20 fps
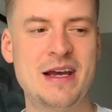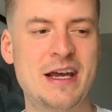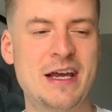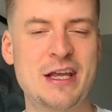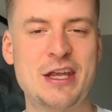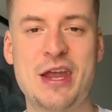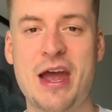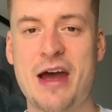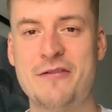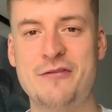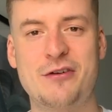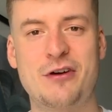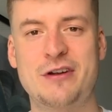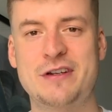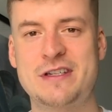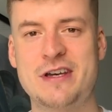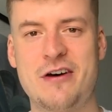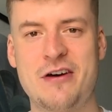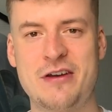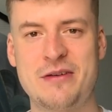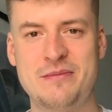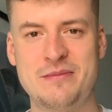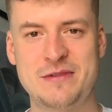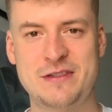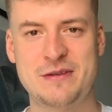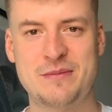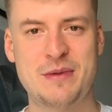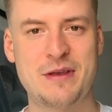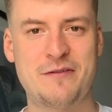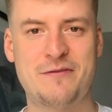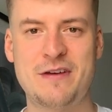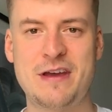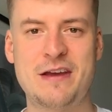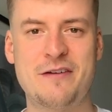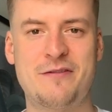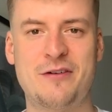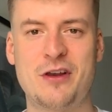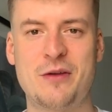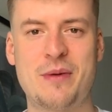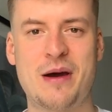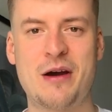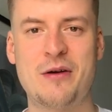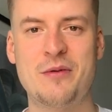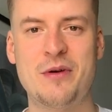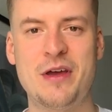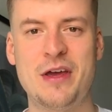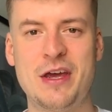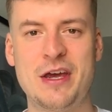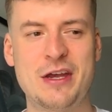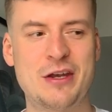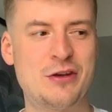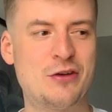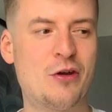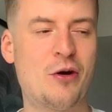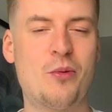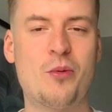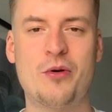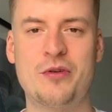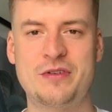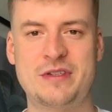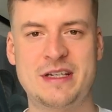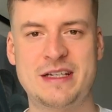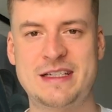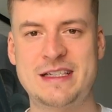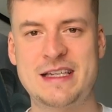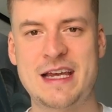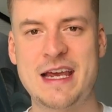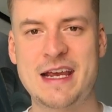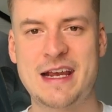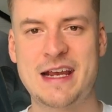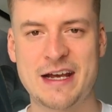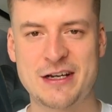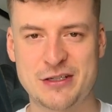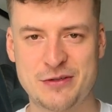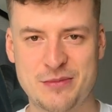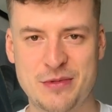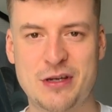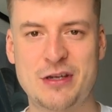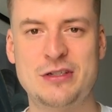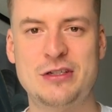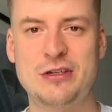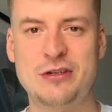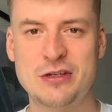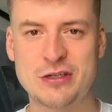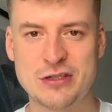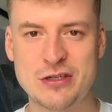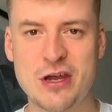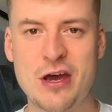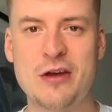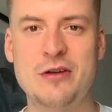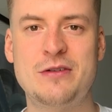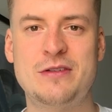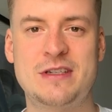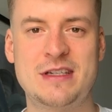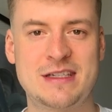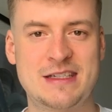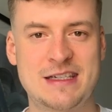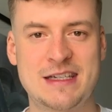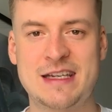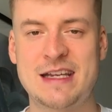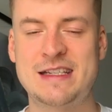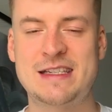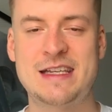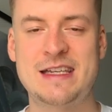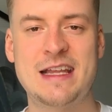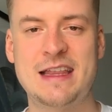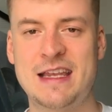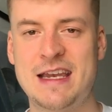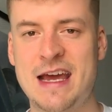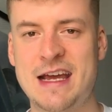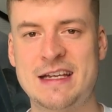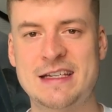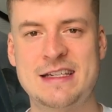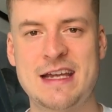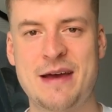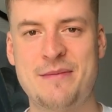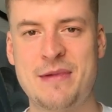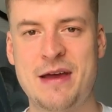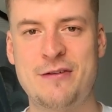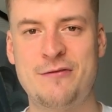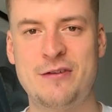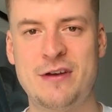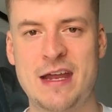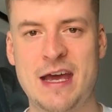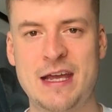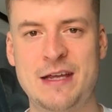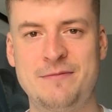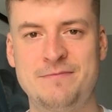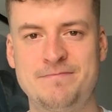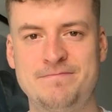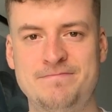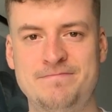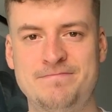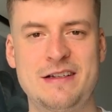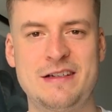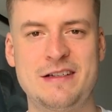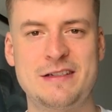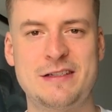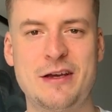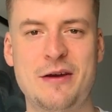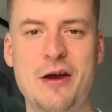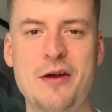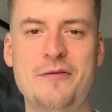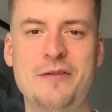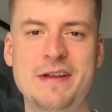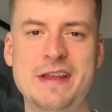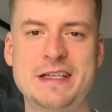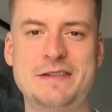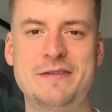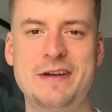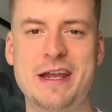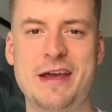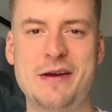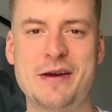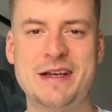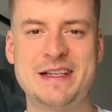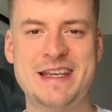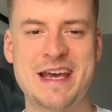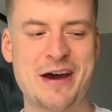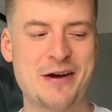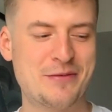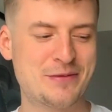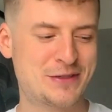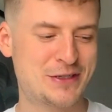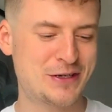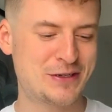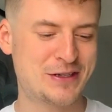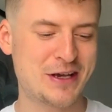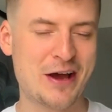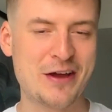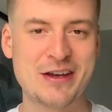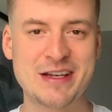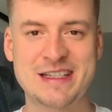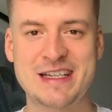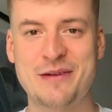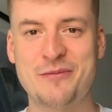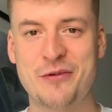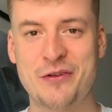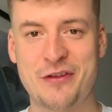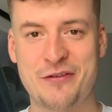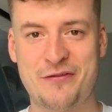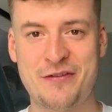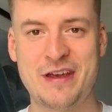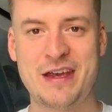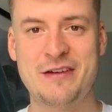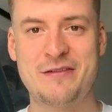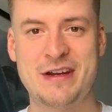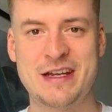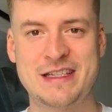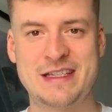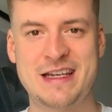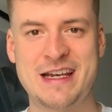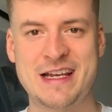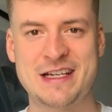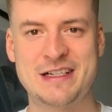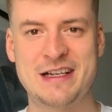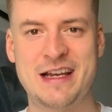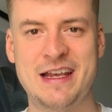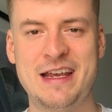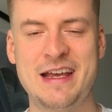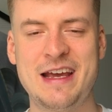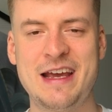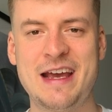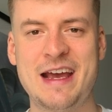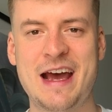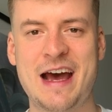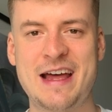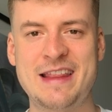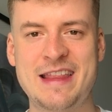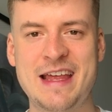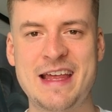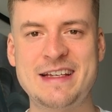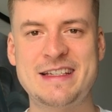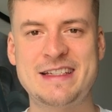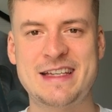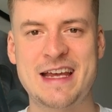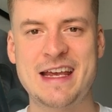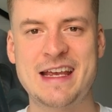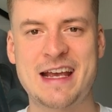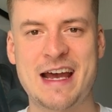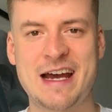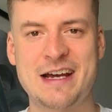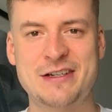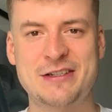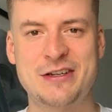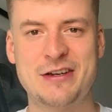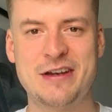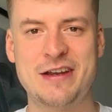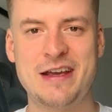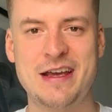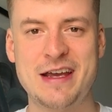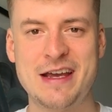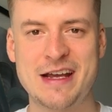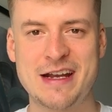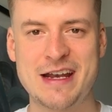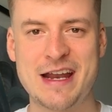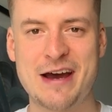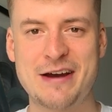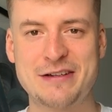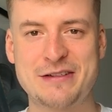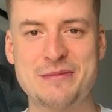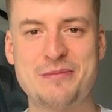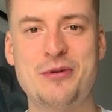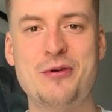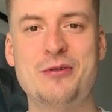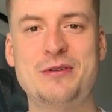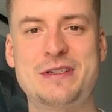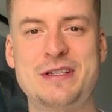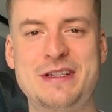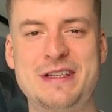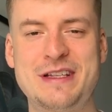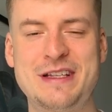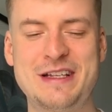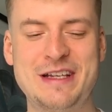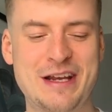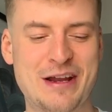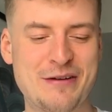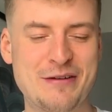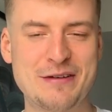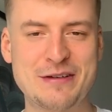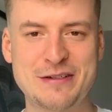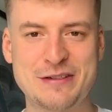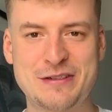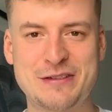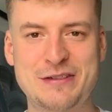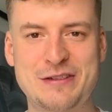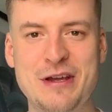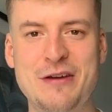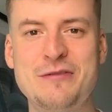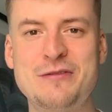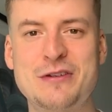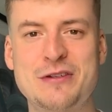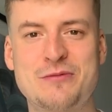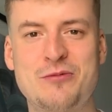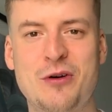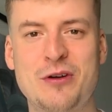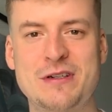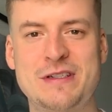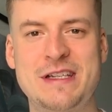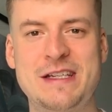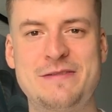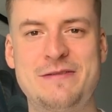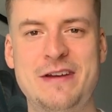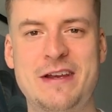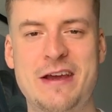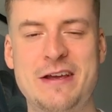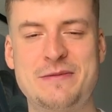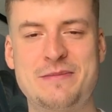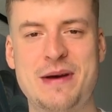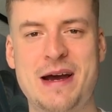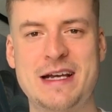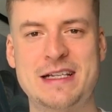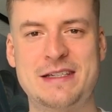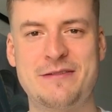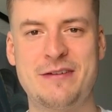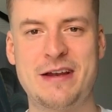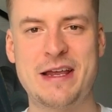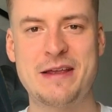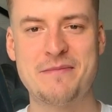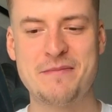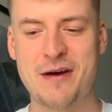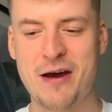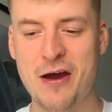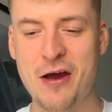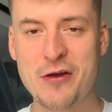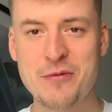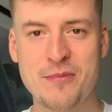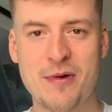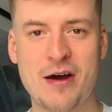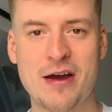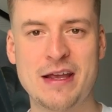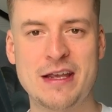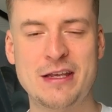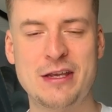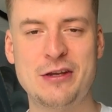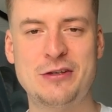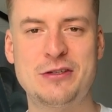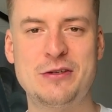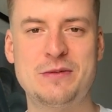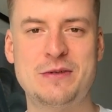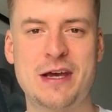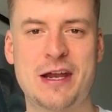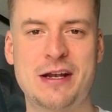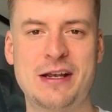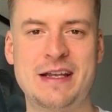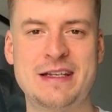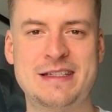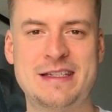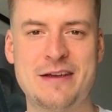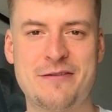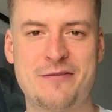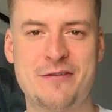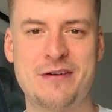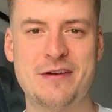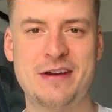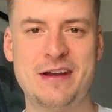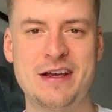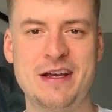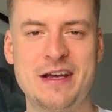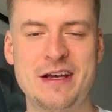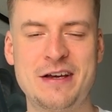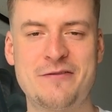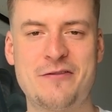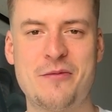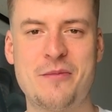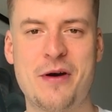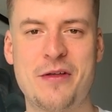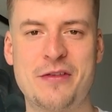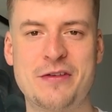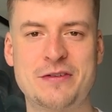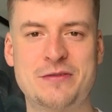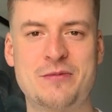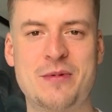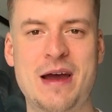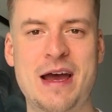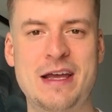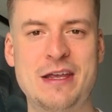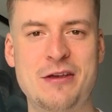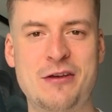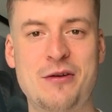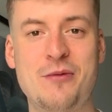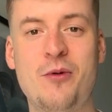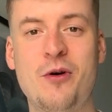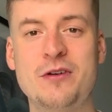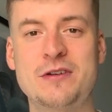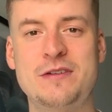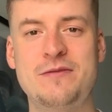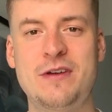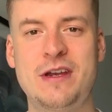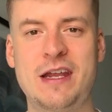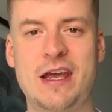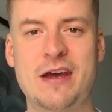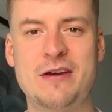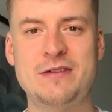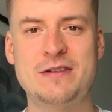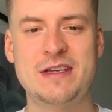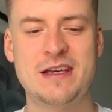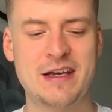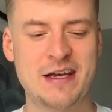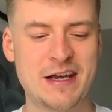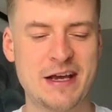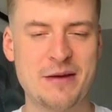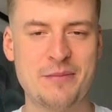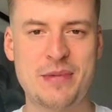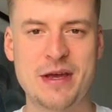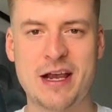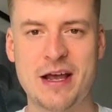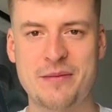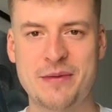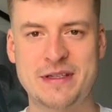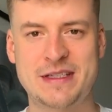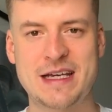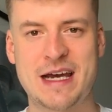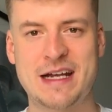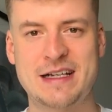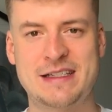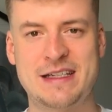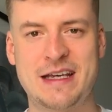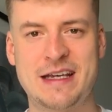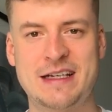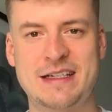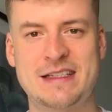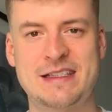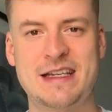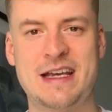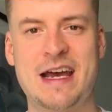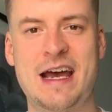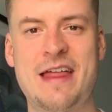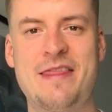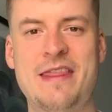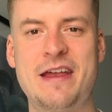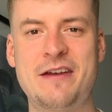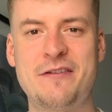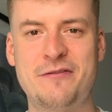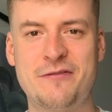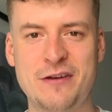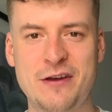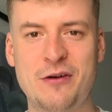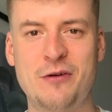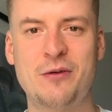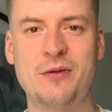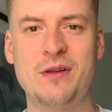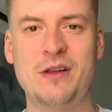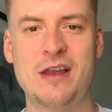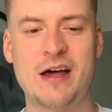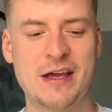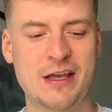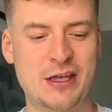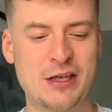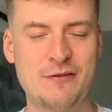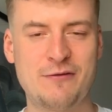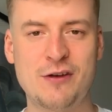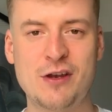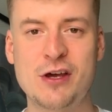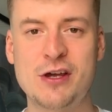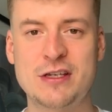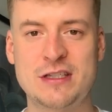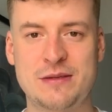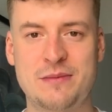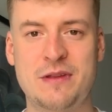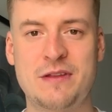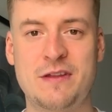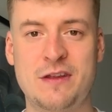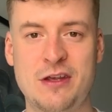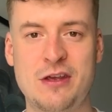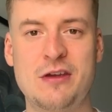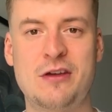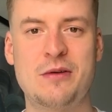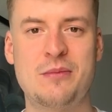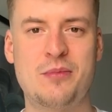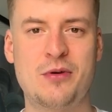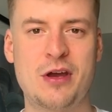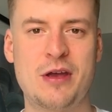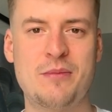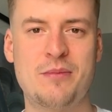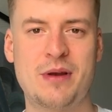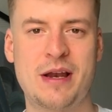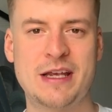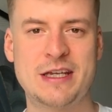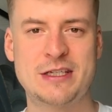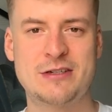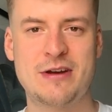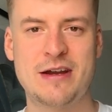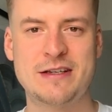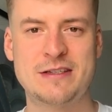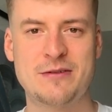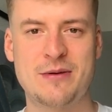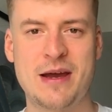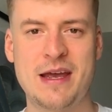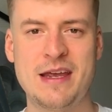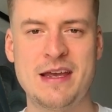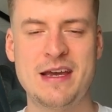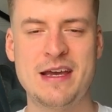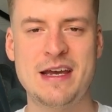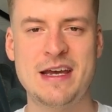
You haven't got time to be fearful about not wanting to take action, because you just know just to take the next step every day. So hopefully this video has helped you to understand what the fear is initially, and then to take action. Now, it's important, you know, don't just watch these videos passively. I hope my YouTube channel is different from others, where you can watch the videos, pick up the tactics, and feel like you've learned something that you can put in place straight away.